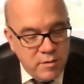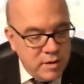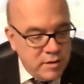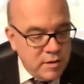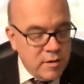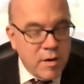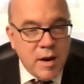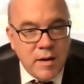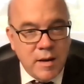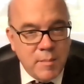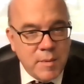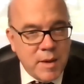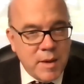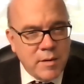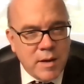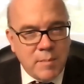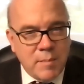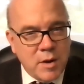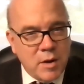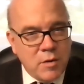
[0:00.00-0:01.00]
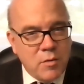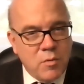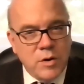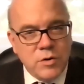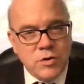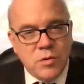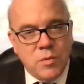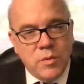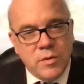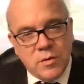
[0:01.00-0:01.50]
are, and I'm not
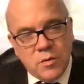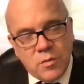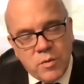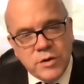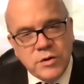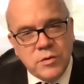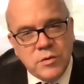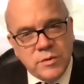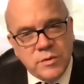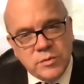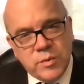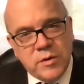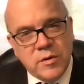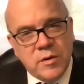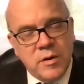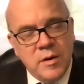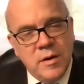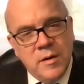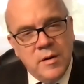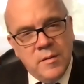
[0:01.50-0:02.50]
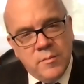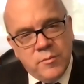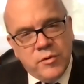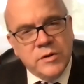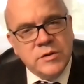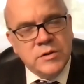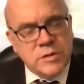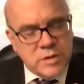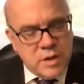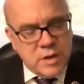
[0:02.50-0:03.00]
quite sure what the question was, whether
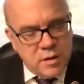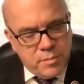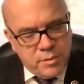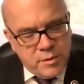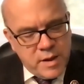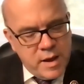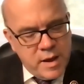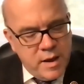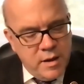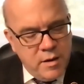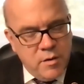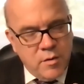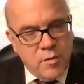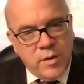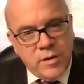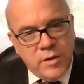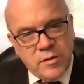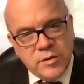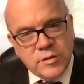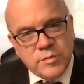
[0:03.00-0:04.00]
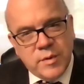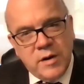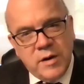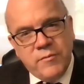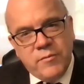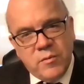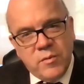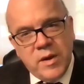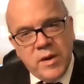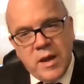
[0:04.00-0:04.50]
prisons can apply or whether there's money
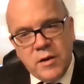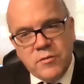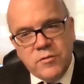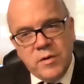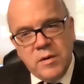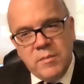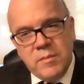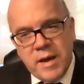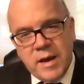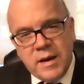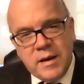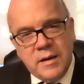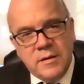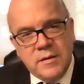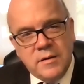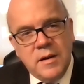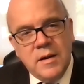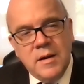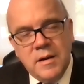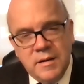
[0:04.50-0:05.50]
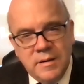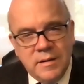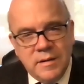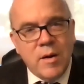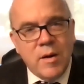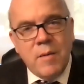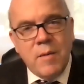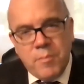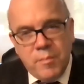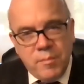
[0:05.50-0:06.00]
for reentry back into,
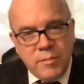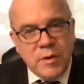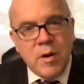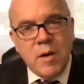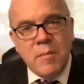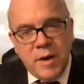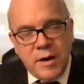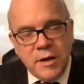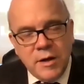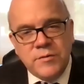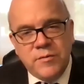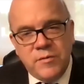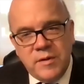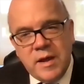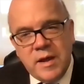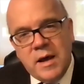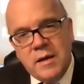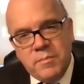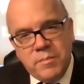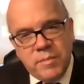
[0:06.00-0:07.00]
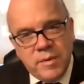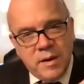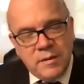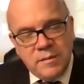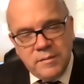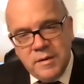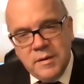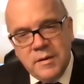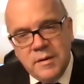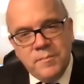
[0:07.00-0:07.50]
there are monies for that,
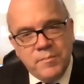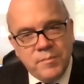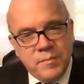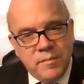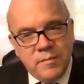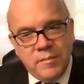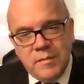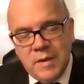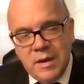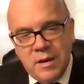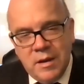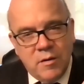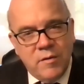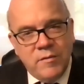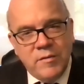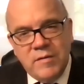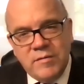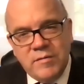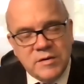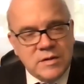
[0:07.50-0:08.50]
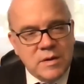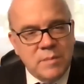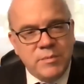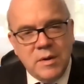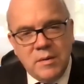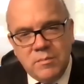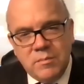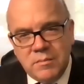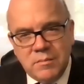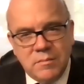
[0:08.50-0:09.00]
but if there's
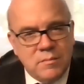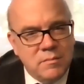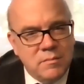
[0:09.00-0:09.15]
something